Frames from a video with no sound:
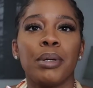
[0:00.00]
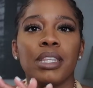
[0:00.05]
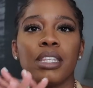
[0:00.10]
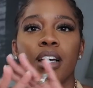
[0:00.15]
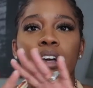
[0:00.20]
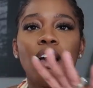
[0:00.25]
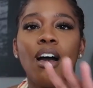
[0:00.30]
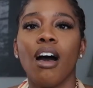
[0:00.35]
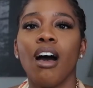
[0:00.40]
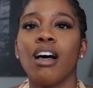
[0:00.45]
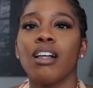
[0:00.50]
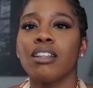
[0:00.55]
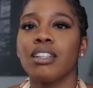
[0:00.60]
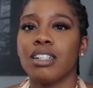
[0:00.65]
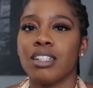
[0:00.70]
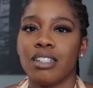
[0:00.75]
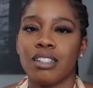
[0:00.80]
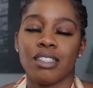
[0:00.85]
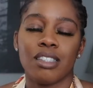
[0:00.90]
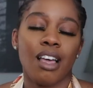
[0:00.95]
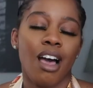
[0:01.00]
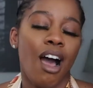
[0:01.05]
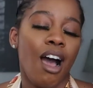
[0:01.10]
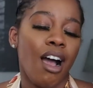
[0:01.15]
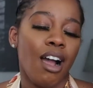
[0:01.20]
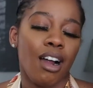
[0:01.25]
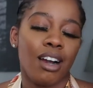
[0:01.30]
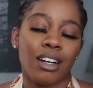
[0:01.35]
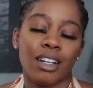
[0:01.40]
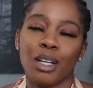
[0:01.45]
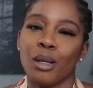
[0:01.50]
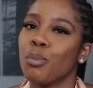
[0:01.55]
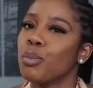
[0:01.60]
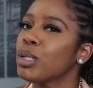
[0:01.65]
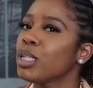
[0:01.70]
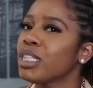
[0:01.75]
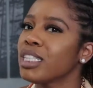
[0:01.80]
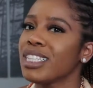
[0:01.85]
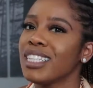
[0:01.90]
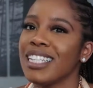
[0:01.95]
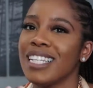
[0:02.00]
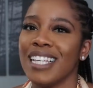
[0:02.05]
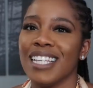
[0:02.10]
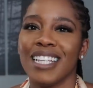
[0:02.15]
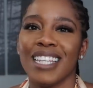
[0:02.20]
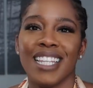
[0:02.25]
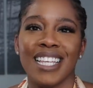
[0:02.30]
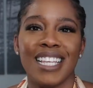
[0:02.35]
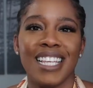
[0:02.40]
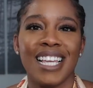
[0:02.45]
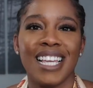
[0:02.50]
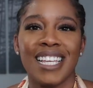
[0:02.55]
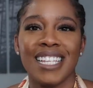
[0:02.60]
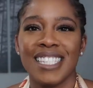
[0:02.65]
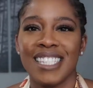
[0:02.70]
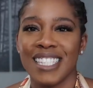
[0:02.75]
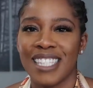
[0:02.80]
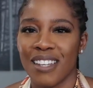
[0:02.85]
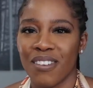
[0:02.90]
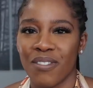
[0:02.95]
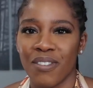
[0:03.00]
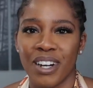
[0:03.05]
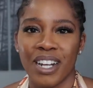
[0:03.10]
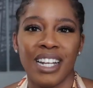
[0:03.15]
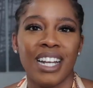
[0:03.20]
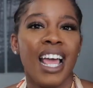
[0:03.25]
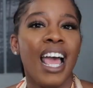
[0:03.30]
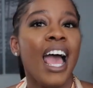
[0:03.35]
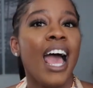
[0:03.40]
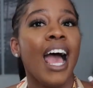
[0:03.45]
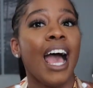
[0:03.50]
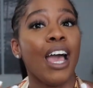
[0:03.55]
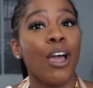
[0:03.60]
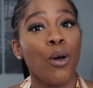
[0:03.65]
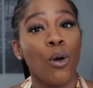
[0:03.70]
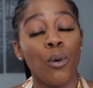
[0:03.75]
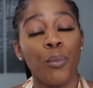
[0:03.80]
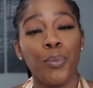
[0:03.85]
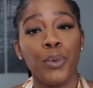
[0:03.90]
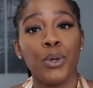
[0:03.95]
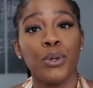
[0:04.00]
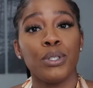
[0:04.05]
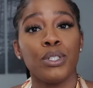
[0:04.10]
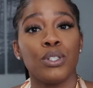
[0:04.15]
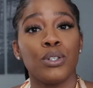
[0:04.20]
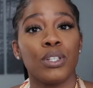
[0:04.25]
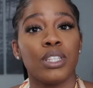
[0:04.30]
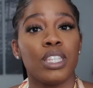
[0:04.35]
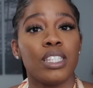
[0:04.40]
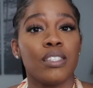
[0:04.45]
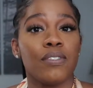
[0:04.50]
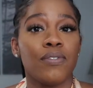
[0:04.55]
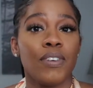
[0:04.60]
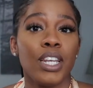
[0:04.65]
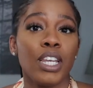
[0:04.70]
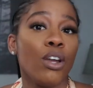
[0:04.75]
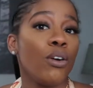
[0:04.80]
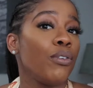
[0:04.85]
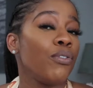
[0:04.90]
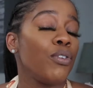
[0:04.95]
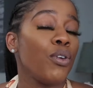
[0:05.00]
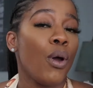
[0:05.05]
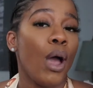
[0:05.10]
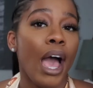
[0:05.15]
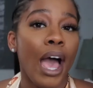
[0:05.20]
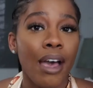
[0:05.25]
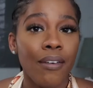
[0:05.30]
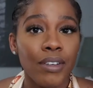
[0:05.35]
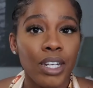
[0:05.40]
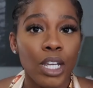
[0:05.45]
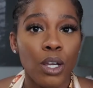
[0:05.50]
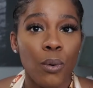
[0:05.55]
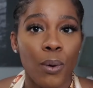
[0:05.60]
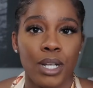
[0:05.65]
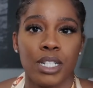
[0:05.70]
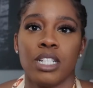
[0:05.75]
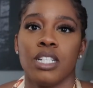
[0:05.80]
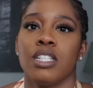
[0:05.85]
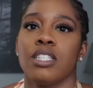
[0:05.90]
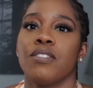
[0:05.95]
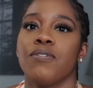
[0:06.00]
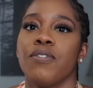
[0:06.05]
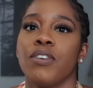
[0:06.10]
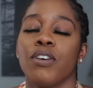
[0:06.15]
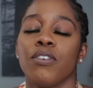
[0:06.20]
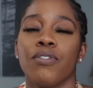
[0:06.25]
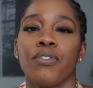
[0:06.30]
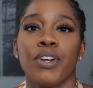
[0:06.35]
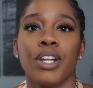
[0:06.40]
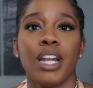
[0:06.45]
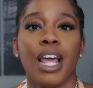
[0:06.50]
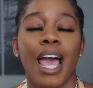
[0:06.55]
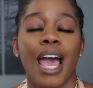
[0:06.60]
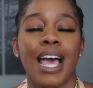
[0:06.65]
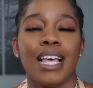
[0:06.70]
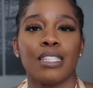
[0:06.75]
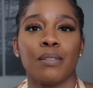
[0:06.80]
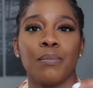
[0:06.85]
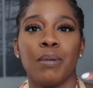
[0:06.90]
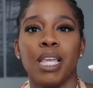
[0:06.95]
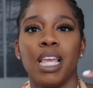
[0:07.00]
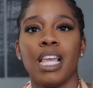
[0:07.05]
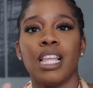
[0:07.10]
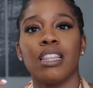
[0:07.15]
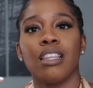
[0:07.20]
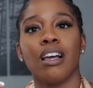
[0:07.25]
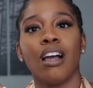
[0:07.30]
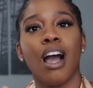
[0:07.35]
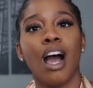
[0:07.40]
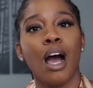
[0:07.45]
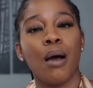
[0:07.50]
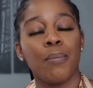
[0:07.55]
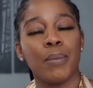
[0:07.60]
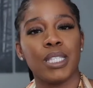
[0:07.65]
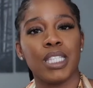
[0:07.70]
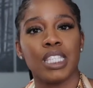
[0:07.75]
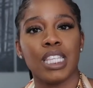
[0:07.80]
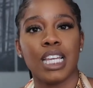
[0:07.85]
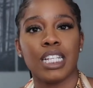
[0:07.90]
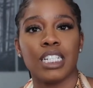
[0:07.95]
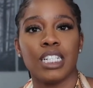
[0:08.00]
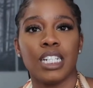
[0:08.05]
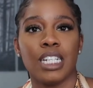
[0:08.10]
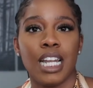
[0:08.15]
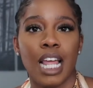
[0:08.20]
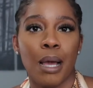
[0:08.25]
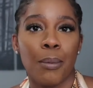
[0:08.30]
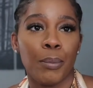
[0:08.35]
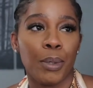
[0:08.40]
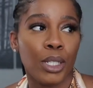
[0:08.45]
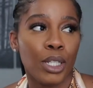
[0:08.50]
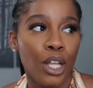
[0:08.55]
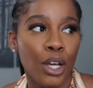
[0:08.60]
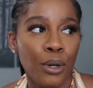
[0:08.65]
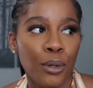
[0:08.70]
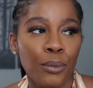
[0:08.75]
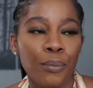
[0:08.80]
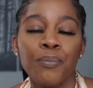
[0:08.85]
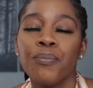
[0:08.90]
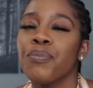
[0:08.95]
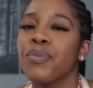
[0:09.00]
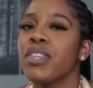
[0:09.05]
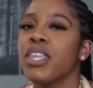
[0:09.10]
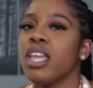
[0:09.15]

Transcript: but the colors are completely different. I hope you enjoyed this video. If you have any questions, feel free to ask me in the comment section down below.